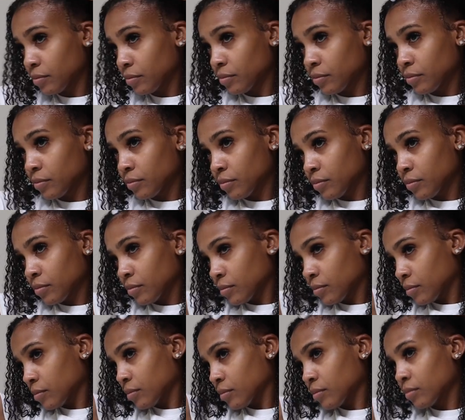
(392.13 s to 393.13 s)

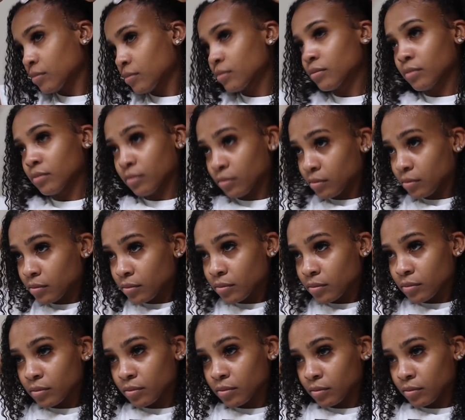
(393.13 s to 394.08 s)
Nobody speaks.